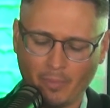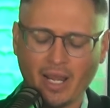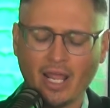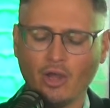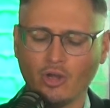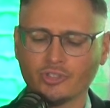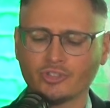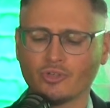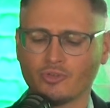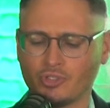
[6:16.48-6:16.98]

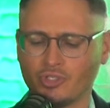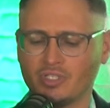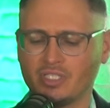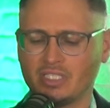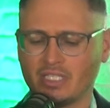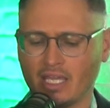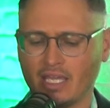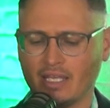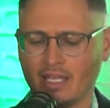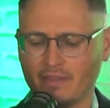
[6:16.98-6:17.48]
I also should
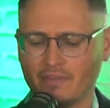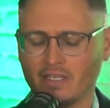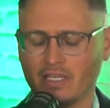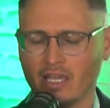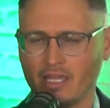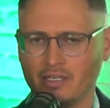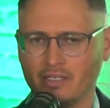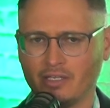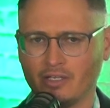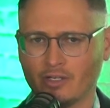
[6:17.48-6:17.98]
state at
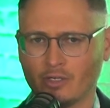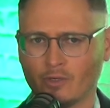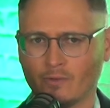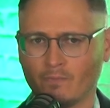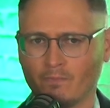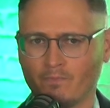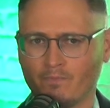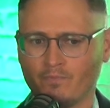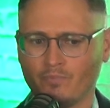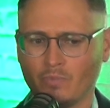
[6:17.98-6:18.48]
the end here,
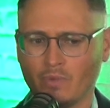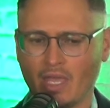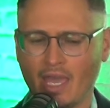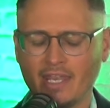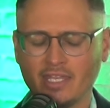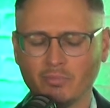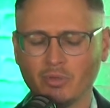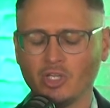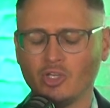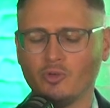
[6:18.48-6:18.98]

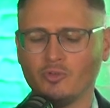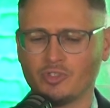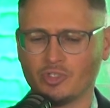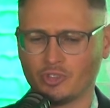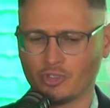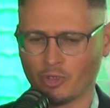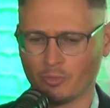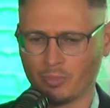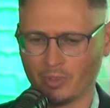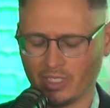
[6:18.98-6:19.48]
anybody who's
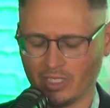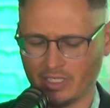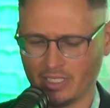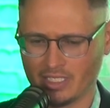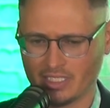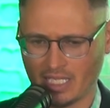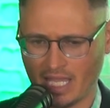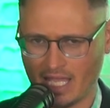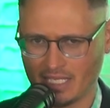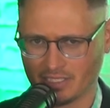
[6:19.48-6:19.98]
interpreting
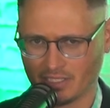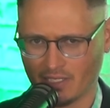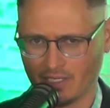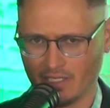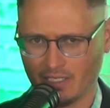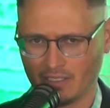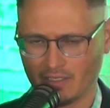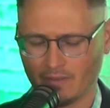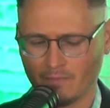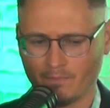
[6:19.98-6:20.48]
this as
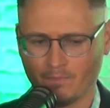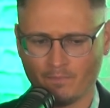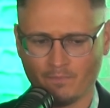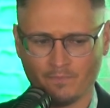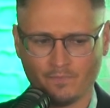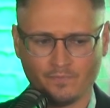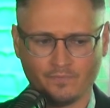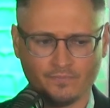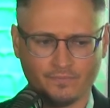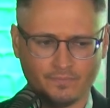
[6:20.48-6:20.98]
like
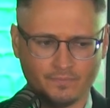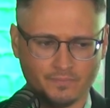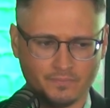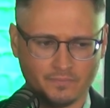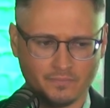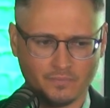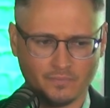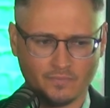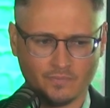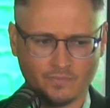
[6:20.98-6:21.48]

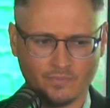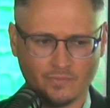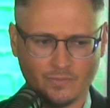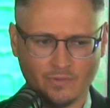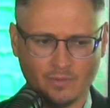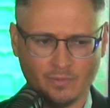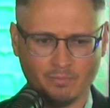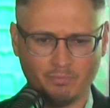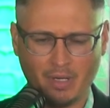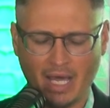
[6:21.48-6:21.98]

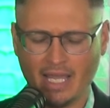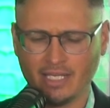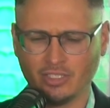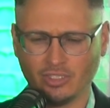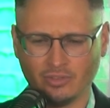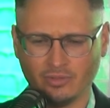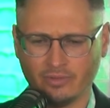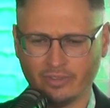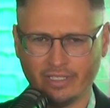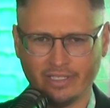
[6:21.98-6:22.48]

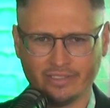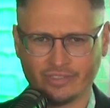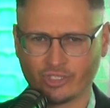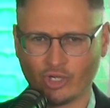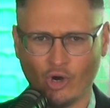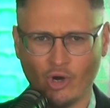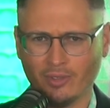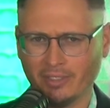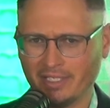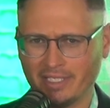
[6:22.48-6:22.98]
Biden is
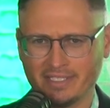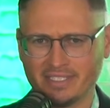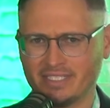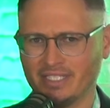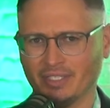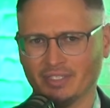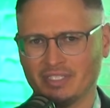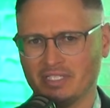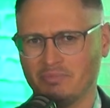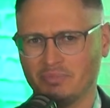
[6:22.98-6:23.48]
calling in
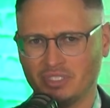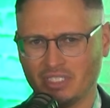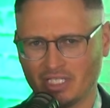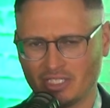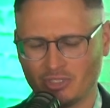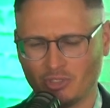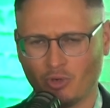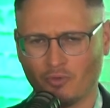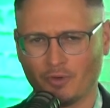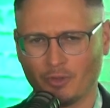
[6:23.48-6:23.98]
SEAL Team
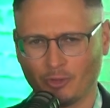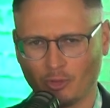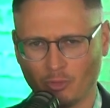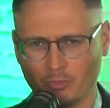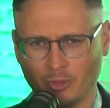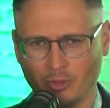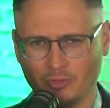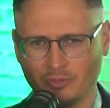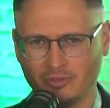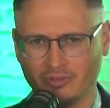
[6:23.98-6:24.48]
6 to overthrow
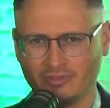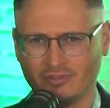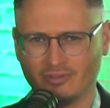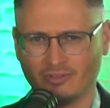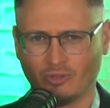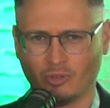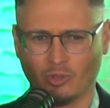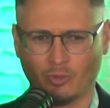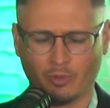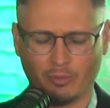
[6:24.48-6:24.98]
Putin,
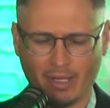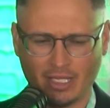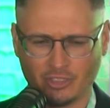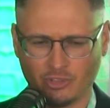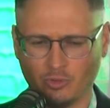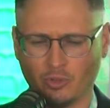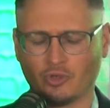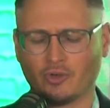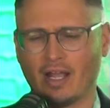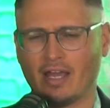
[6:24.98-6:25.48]
or we're about
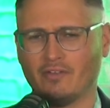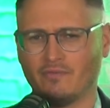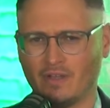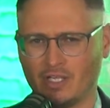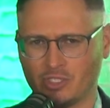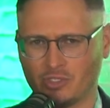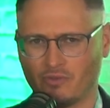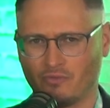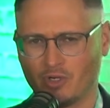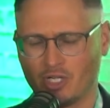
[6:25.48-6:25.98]
to do a ground
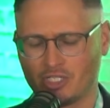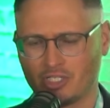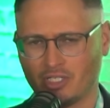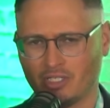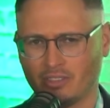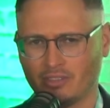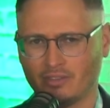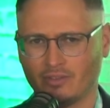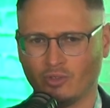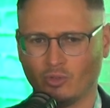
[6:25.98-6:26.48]
invasion of
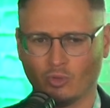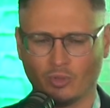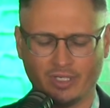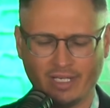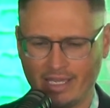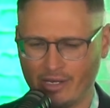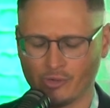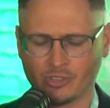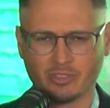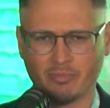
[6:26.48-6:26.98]
Russia, or
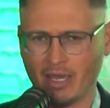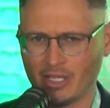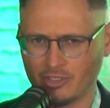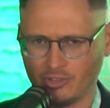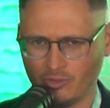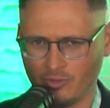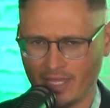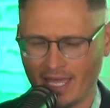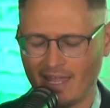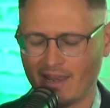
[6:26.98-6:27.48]
NATO is about
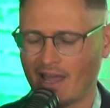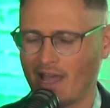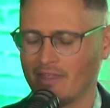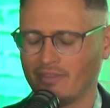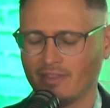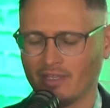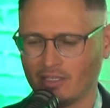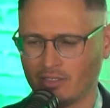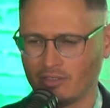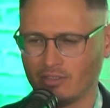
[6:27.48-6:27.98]
to do that, I
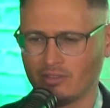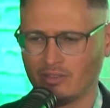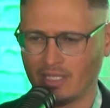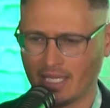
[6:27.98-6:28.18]
think